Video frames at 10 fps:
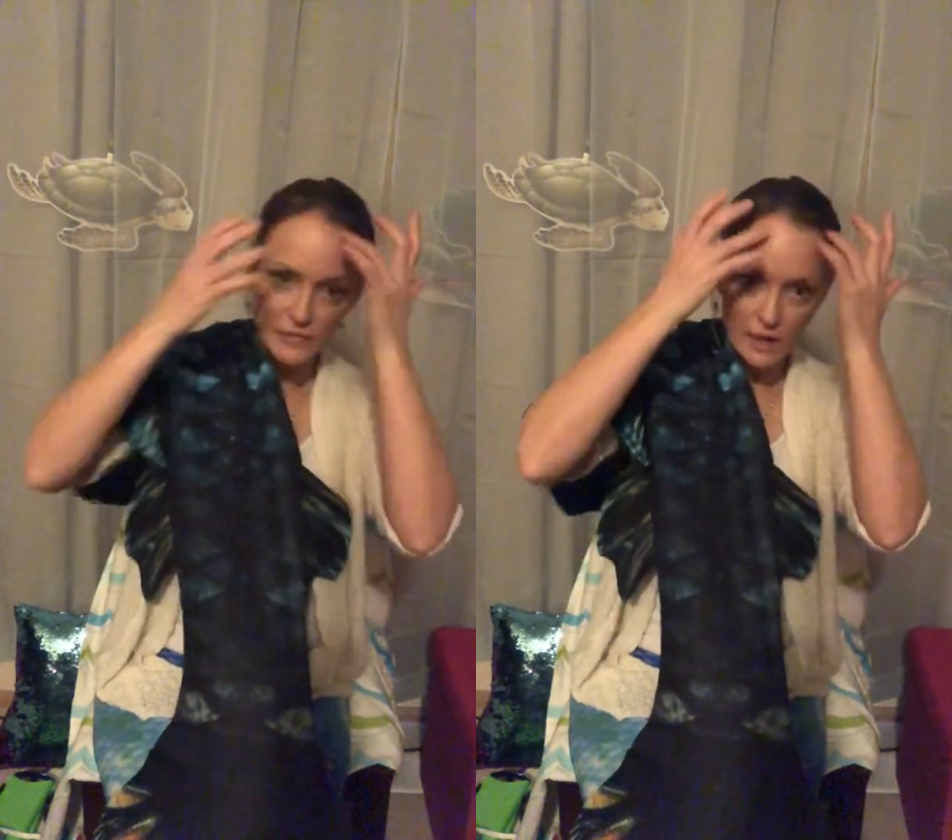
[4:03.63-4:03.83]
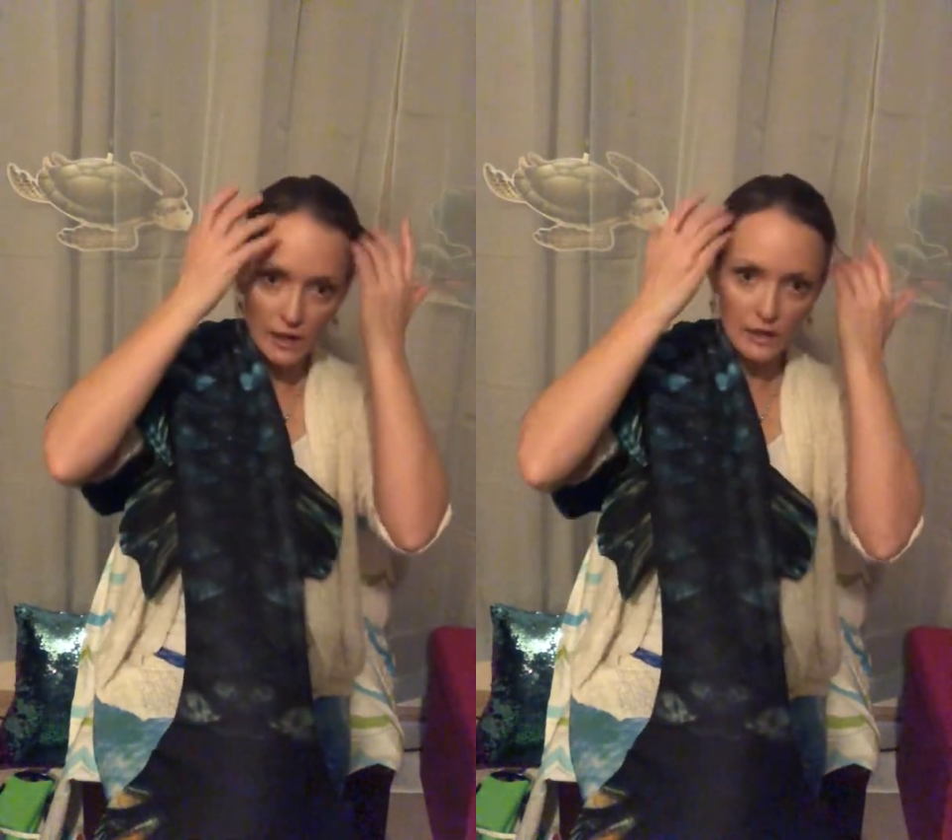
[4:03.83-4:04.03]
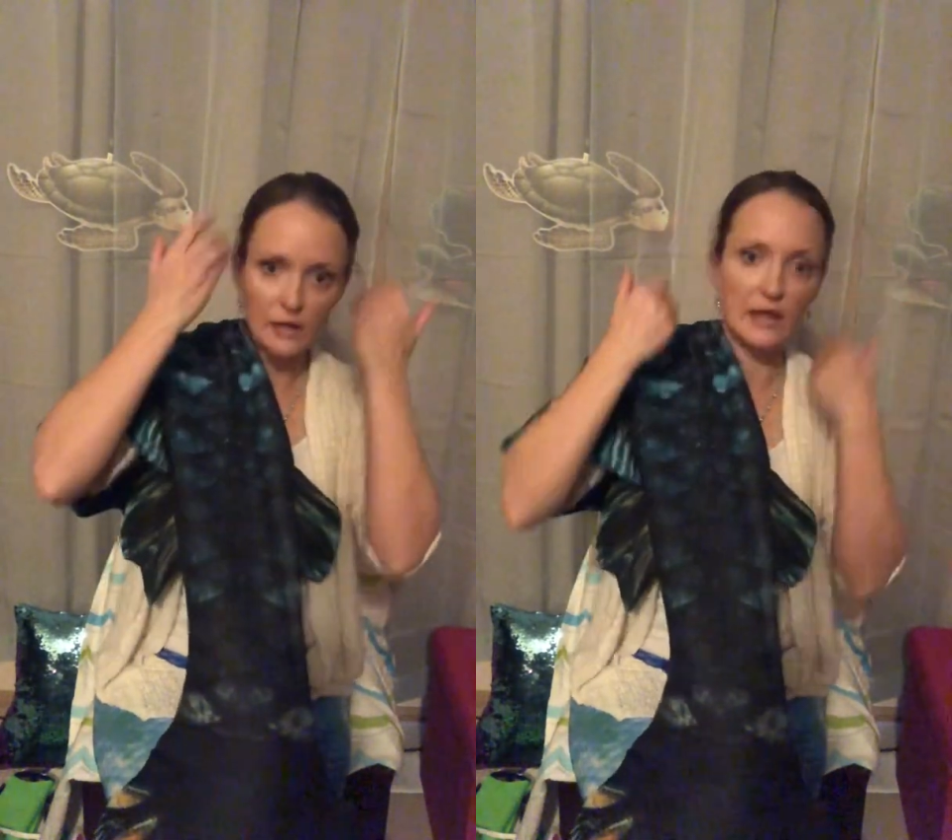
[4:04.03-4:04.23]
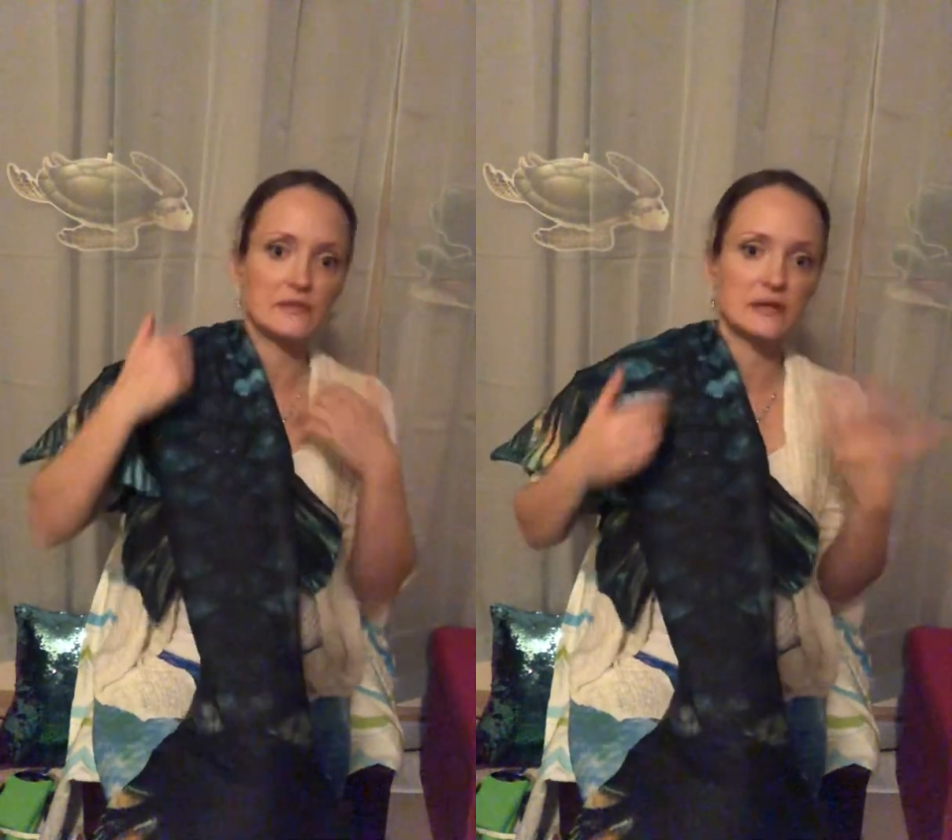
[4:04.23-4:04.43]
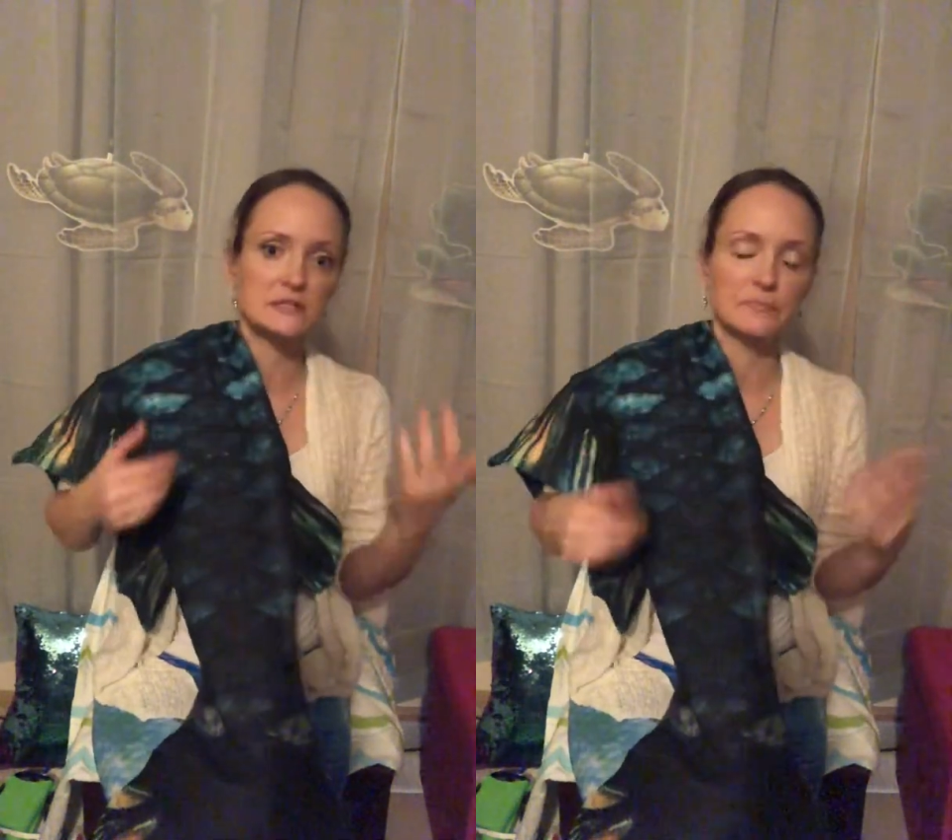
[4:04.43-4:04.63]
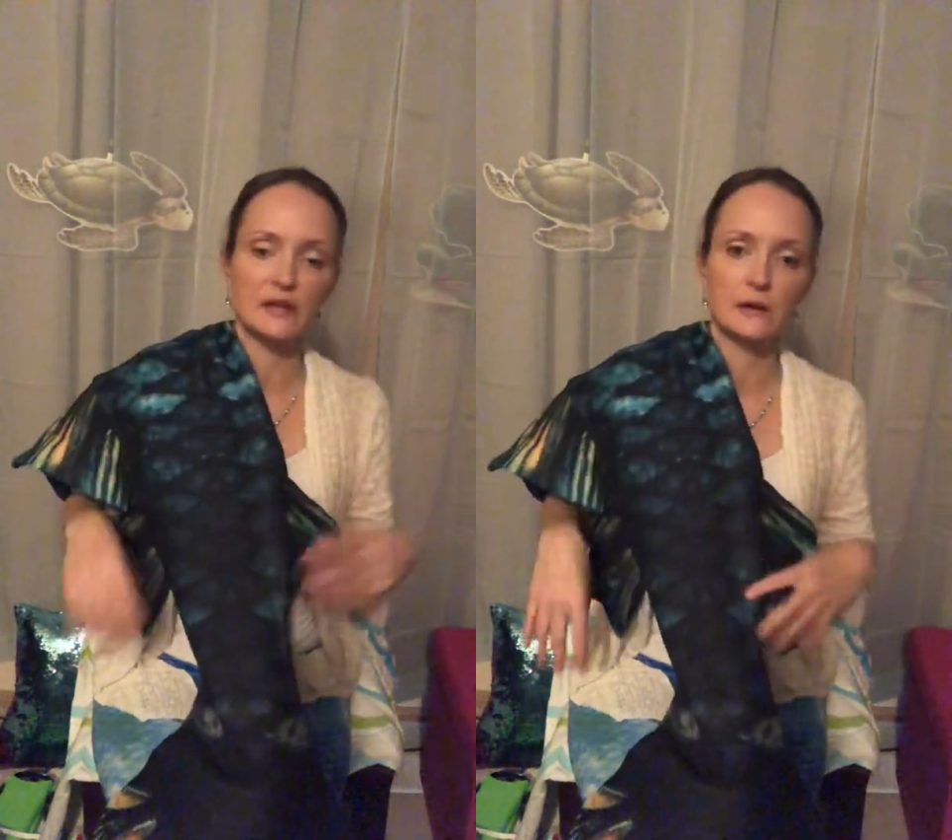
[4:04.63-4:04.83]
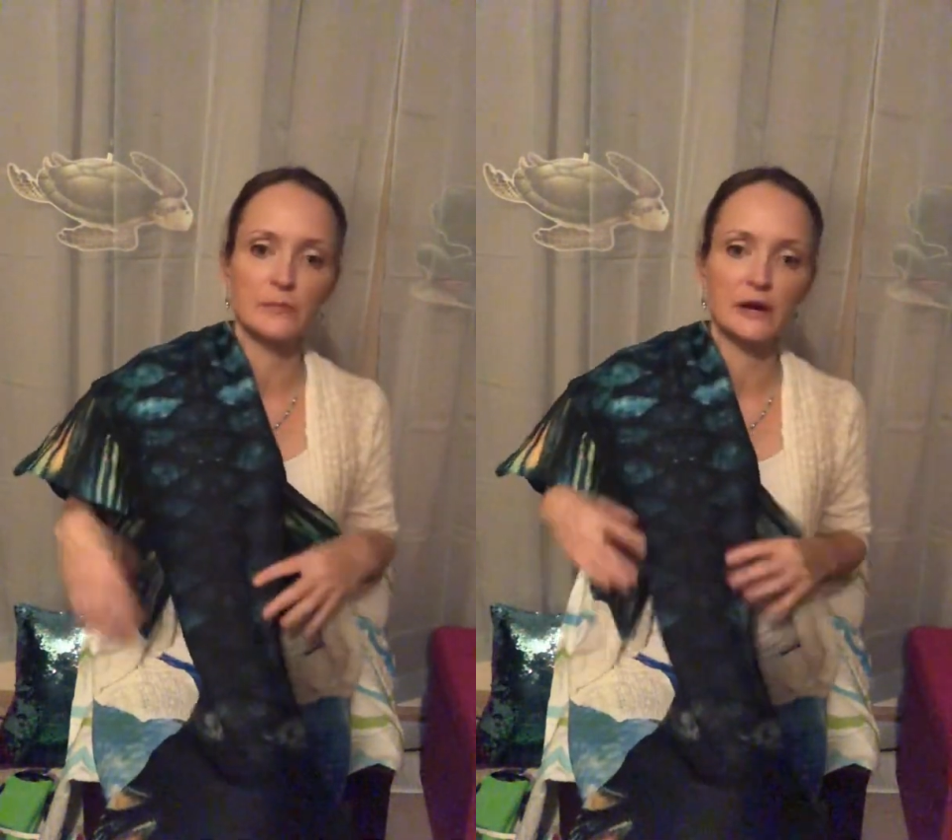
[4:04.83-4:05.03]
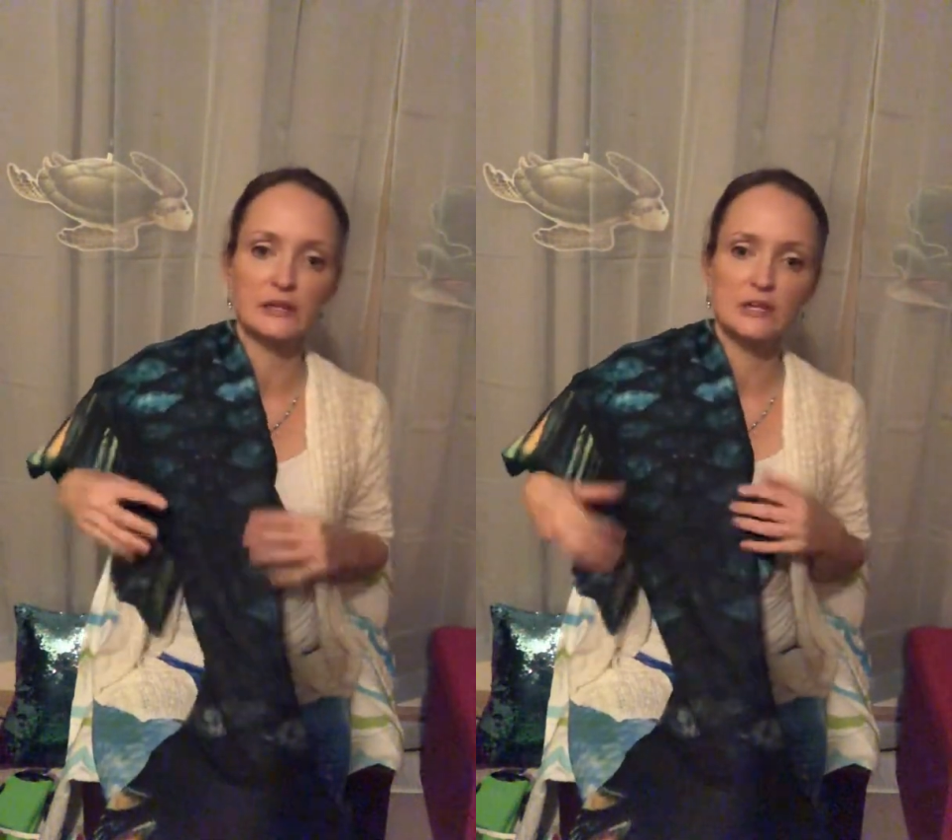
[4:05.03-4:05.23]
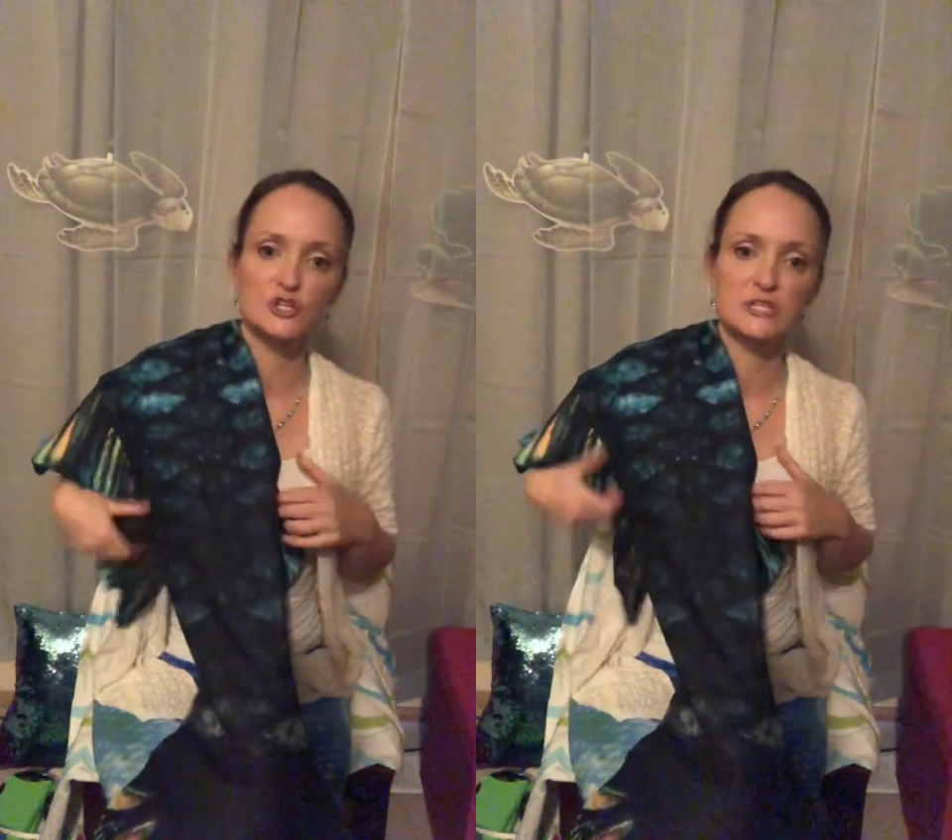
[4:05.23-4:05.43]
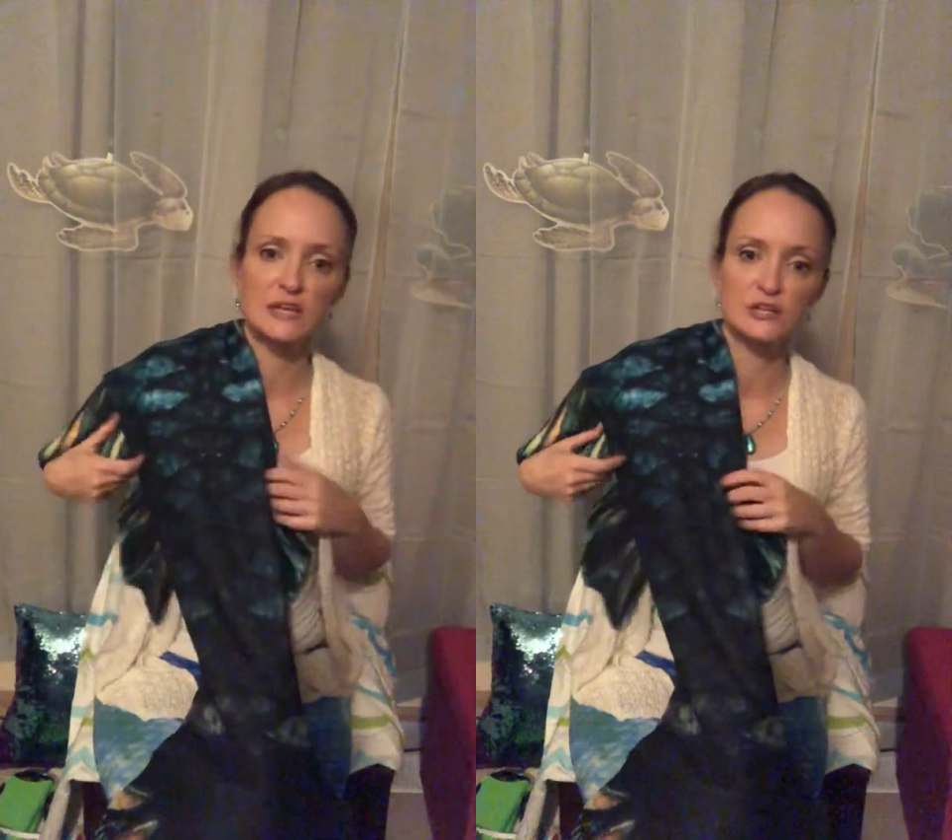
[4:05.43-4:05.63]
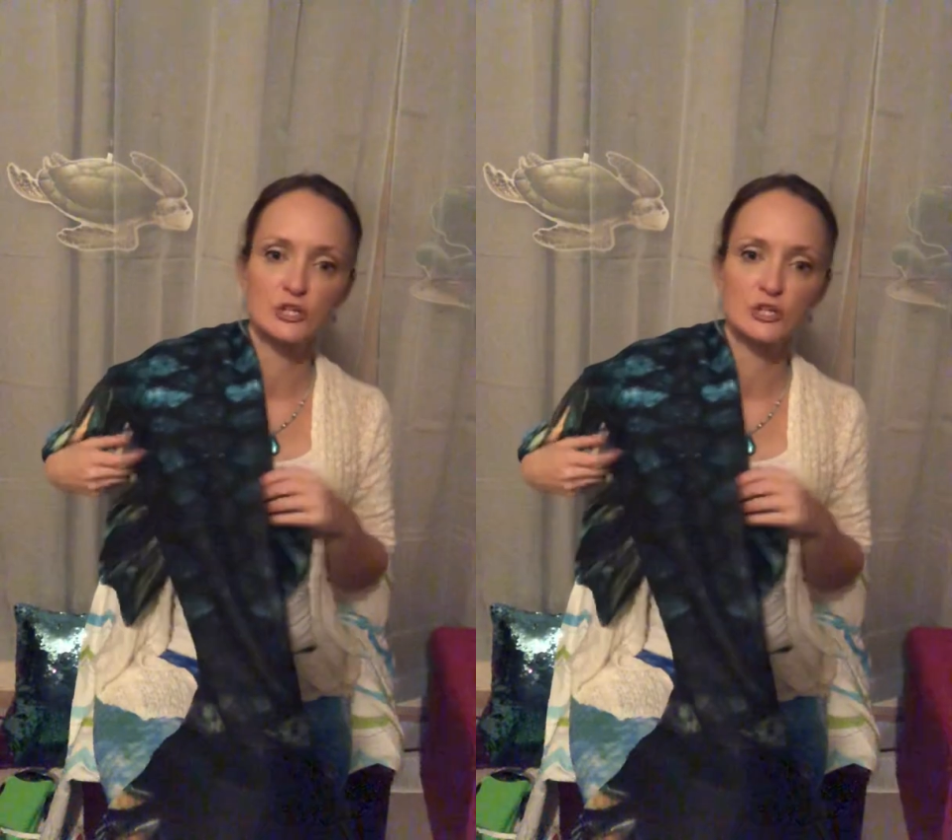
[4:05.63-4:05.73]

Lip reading: Again, that's something apparently she said